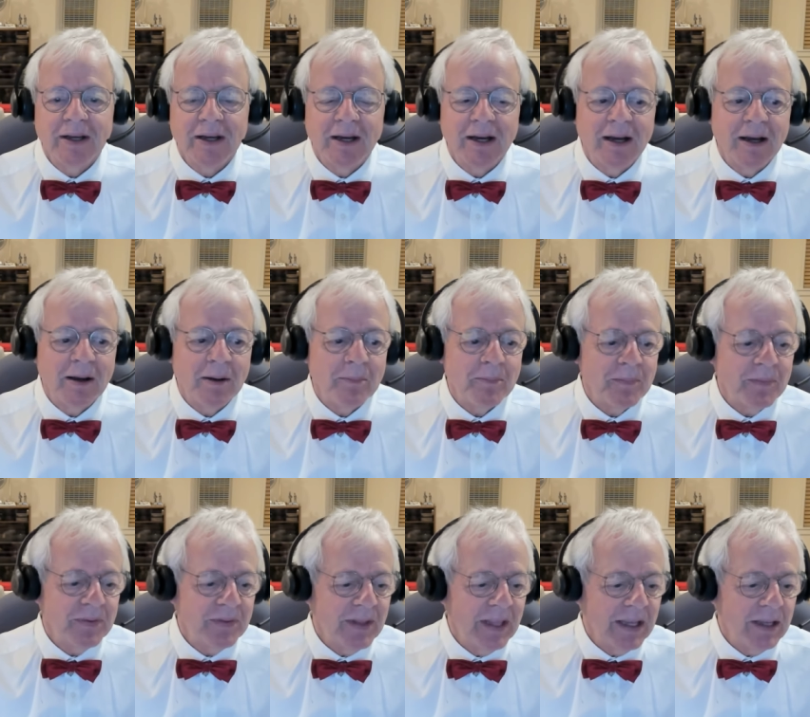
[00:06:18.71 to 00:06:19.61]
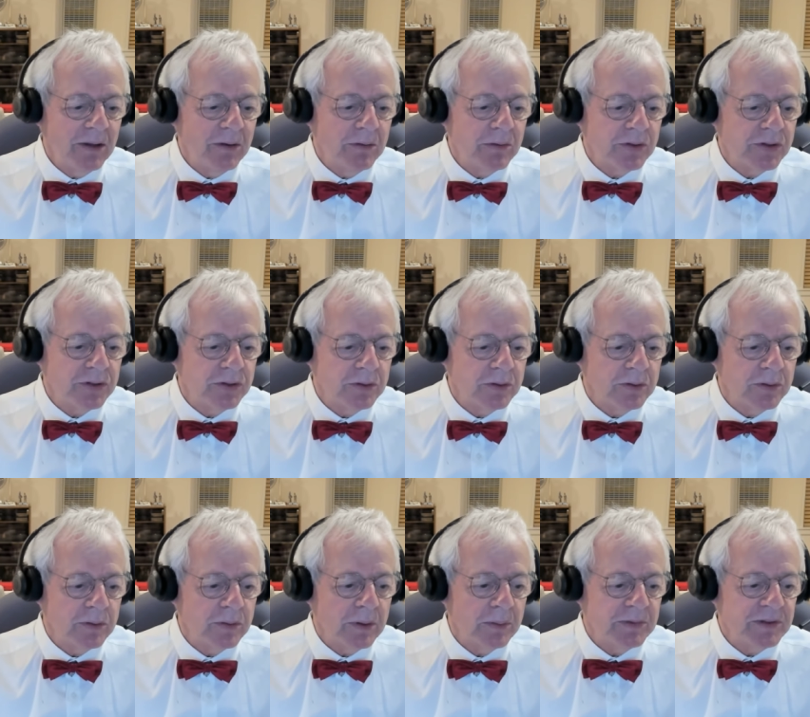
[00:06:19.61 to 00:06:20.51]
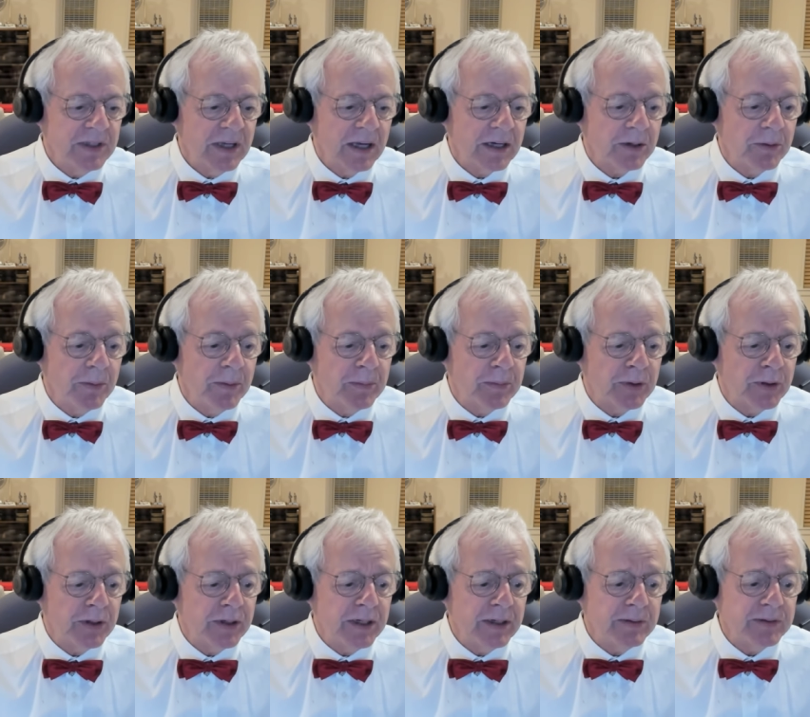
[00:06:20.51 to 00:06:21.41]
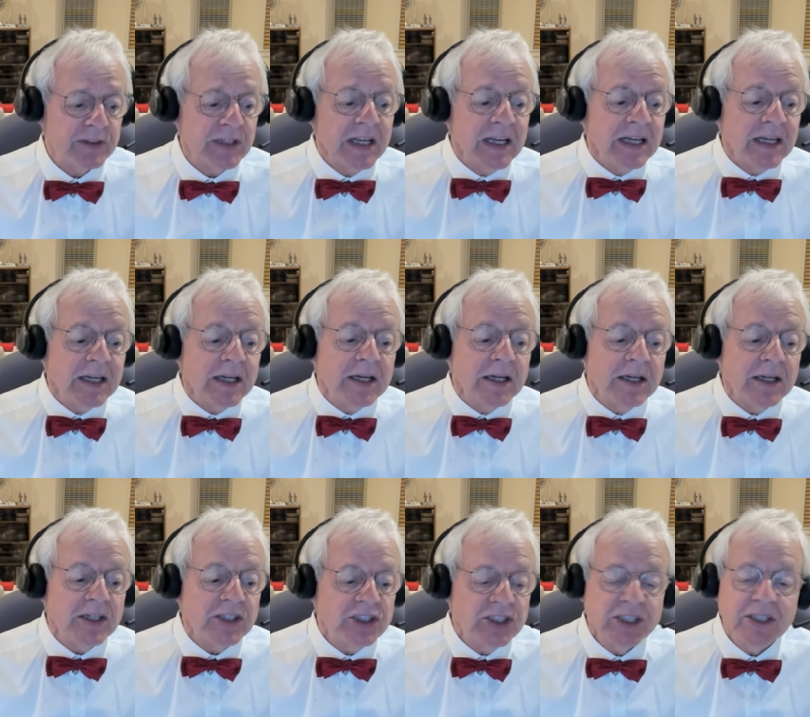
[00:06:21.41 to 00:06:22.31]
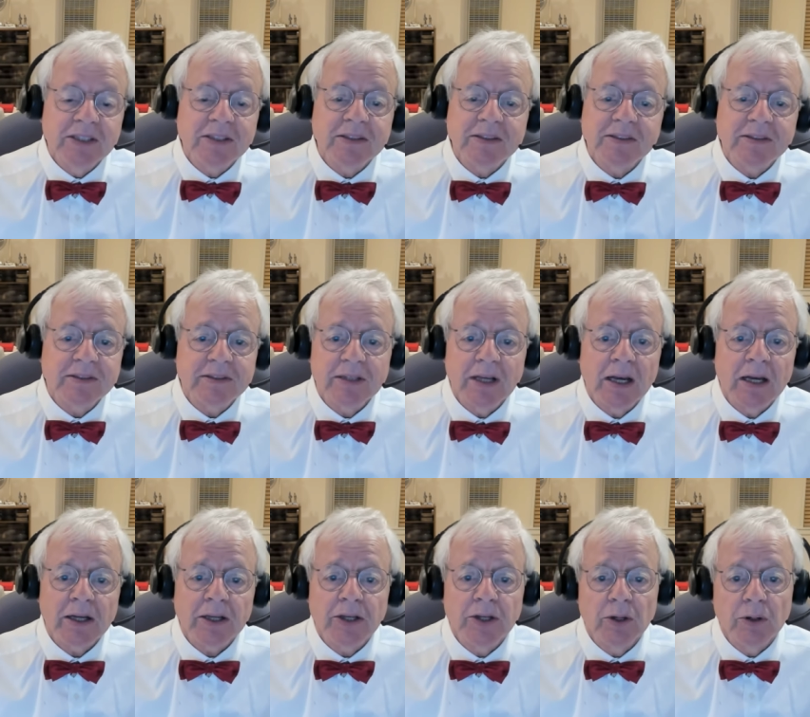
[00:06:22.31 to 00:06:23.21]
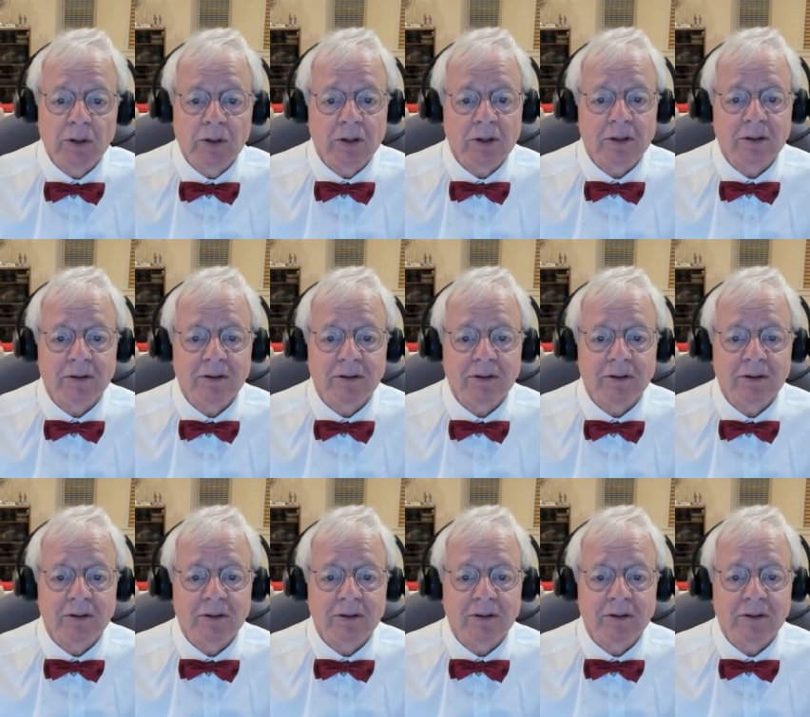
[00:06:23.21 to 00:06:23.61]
Um, thank you to, let me see, I can remember her names, uh, Shin Sa Kyung,